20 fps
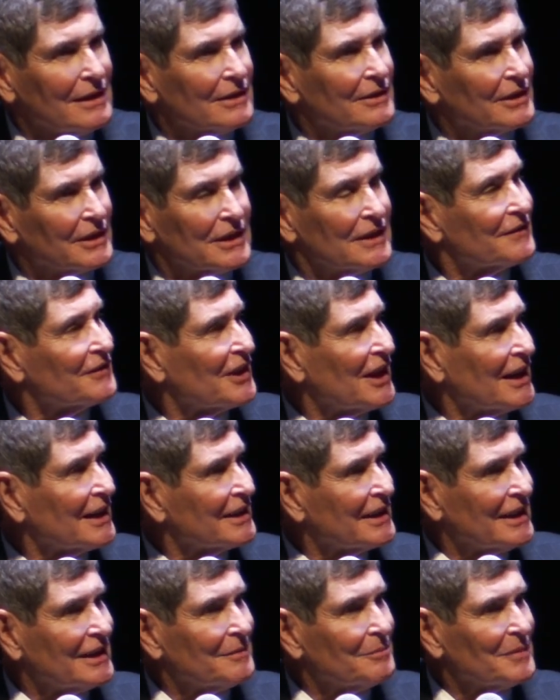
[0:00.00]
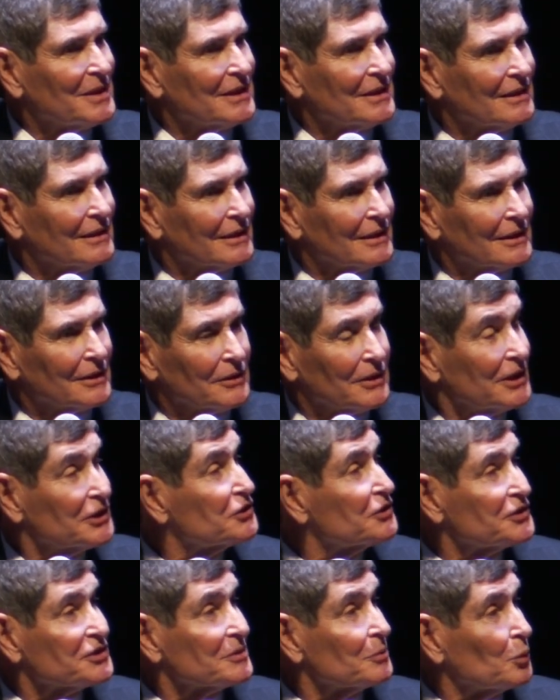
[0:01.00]
the gift God gave me, and it led
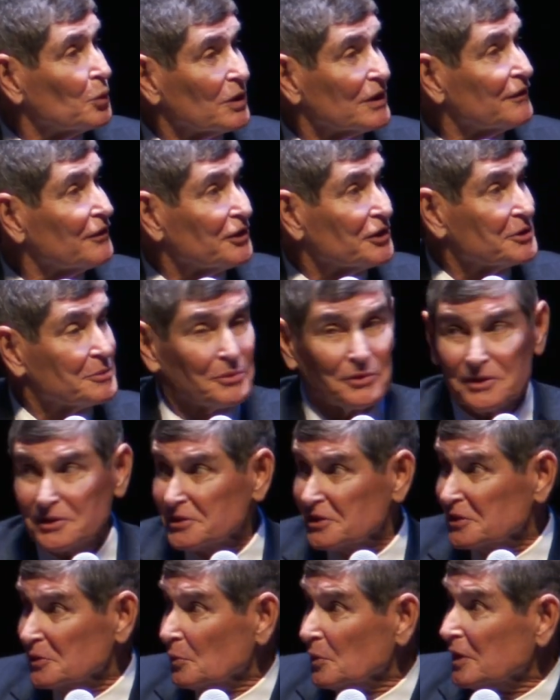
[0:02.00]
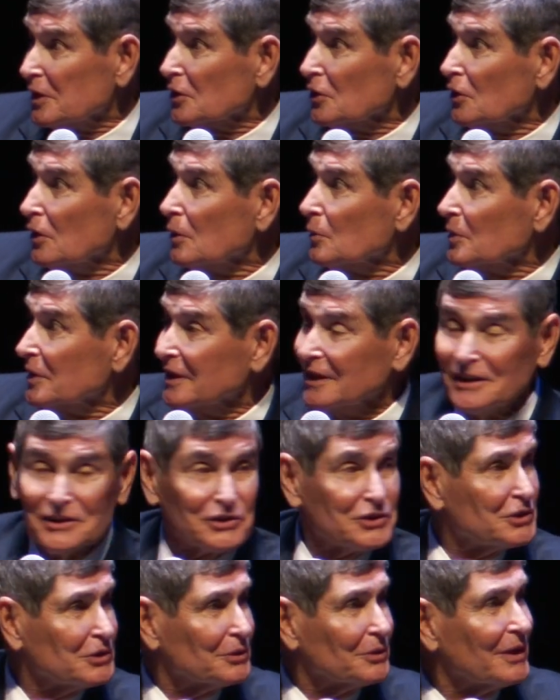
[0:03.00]
to some wonderful experiences that we can all
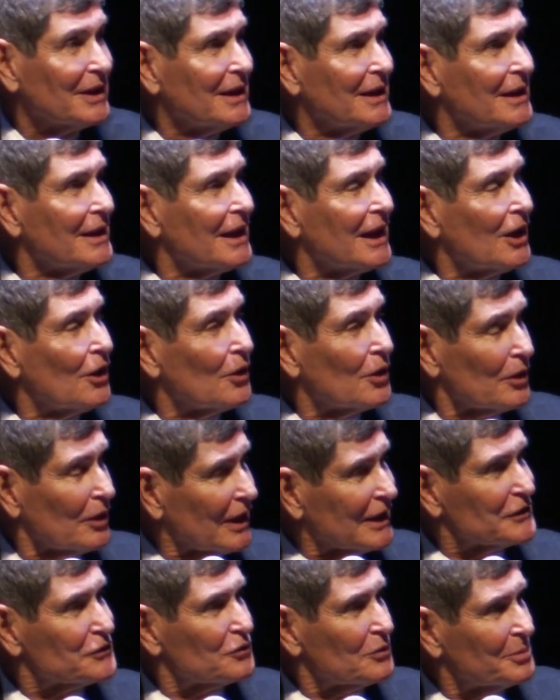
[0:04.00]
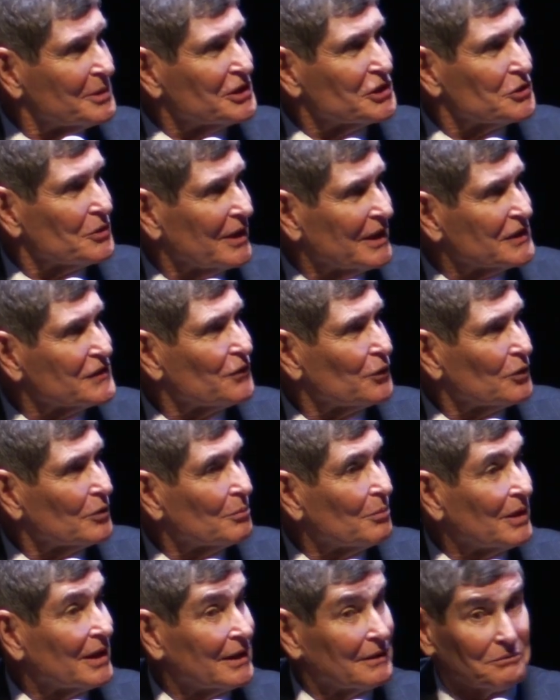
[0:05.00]
relate to, how our lives were being
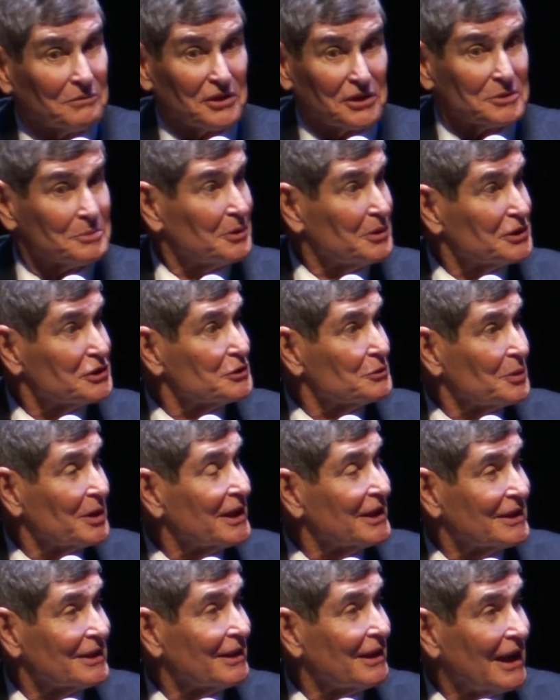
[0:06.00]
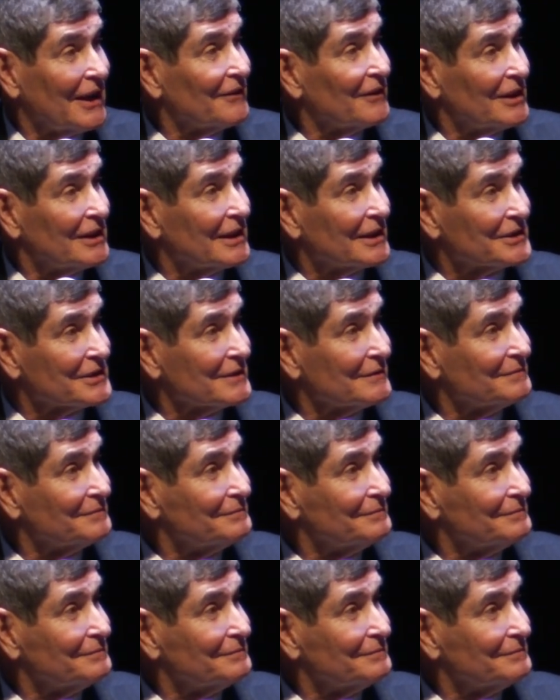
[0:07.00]
transformed by the experiences we had in athletics.